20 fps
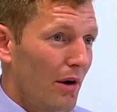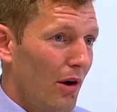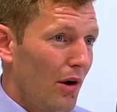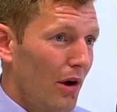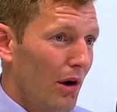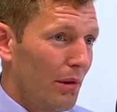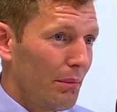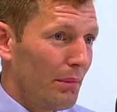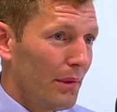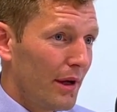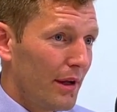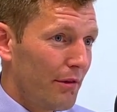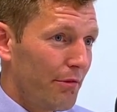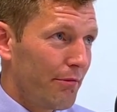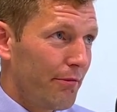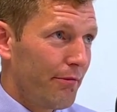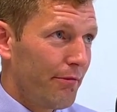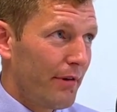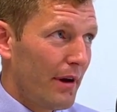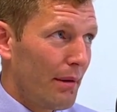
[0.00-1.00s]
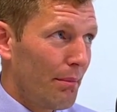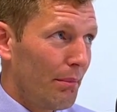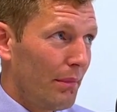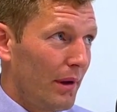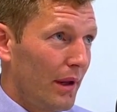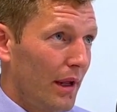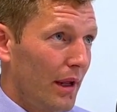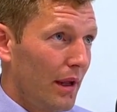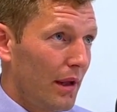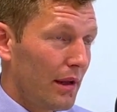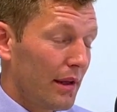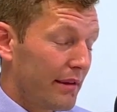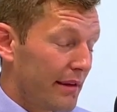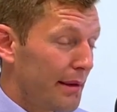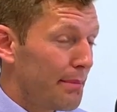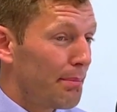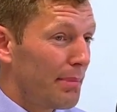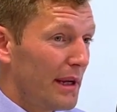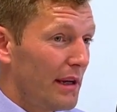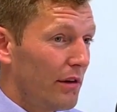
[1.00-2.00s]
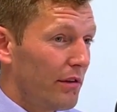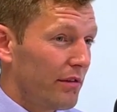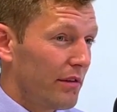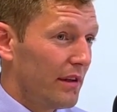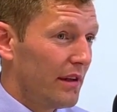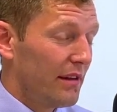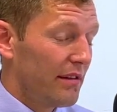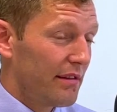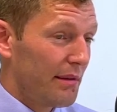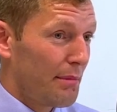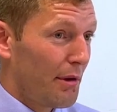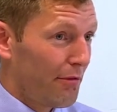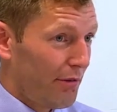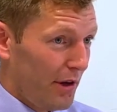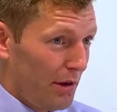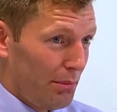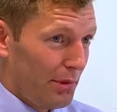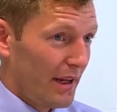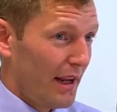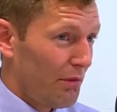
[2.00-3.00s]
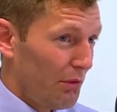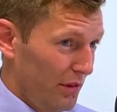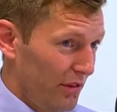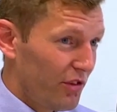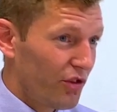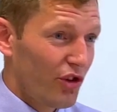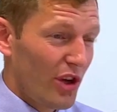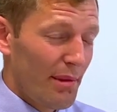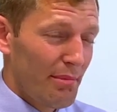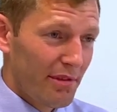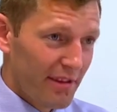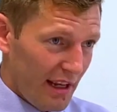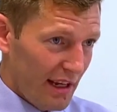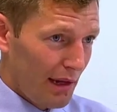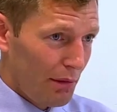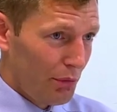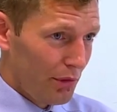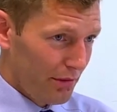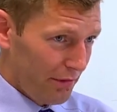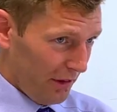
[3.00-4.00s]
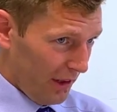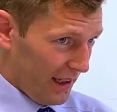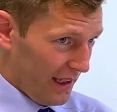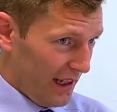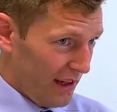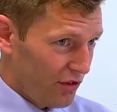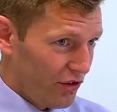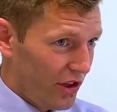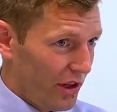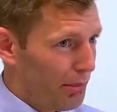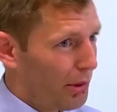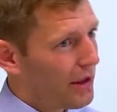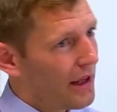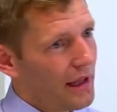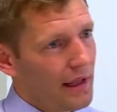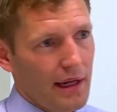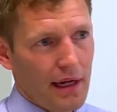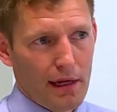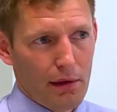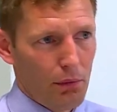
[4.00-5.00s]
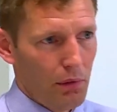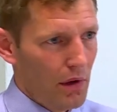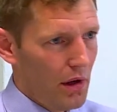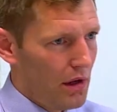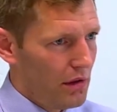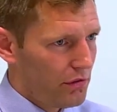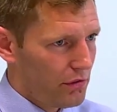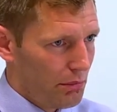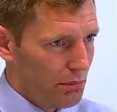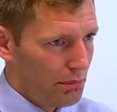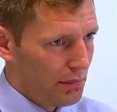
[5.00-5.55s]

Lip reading: All my family beat us in the semi-final, but that was Seamus Hickey was flying that year, but Kilkenny were awesome.